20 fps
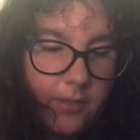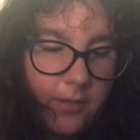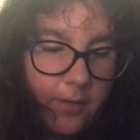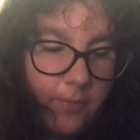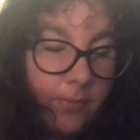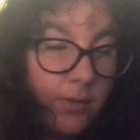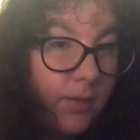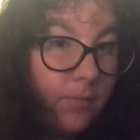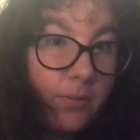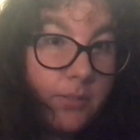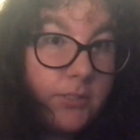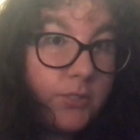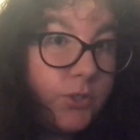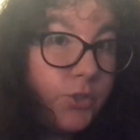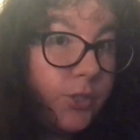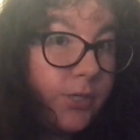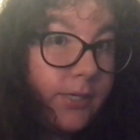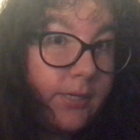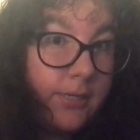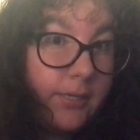I wasn't
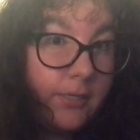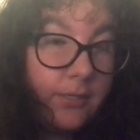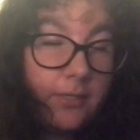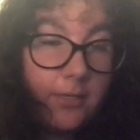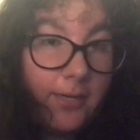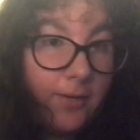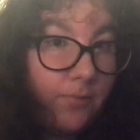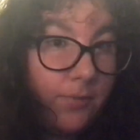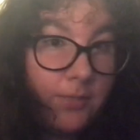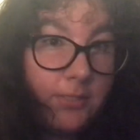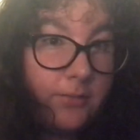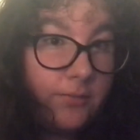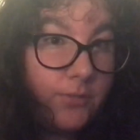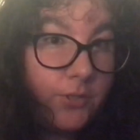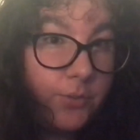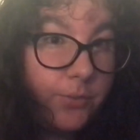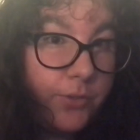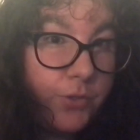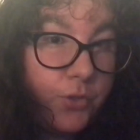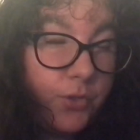drinking and I wasn't
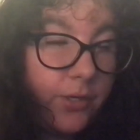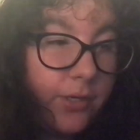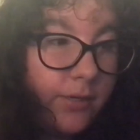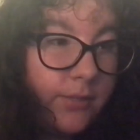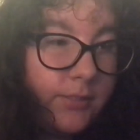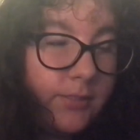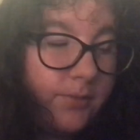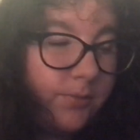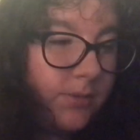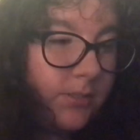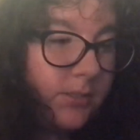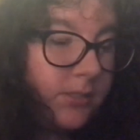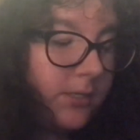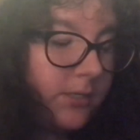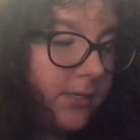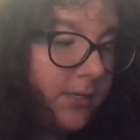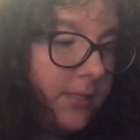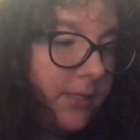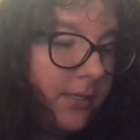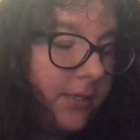doing drugs. It wasn't
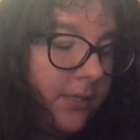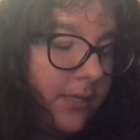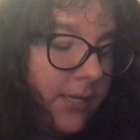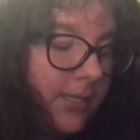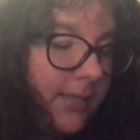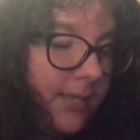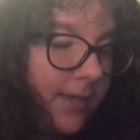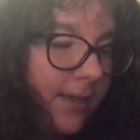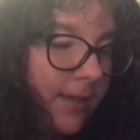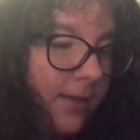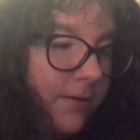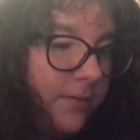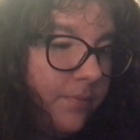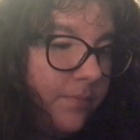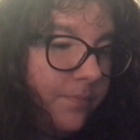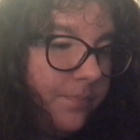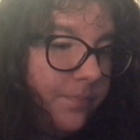anything like that.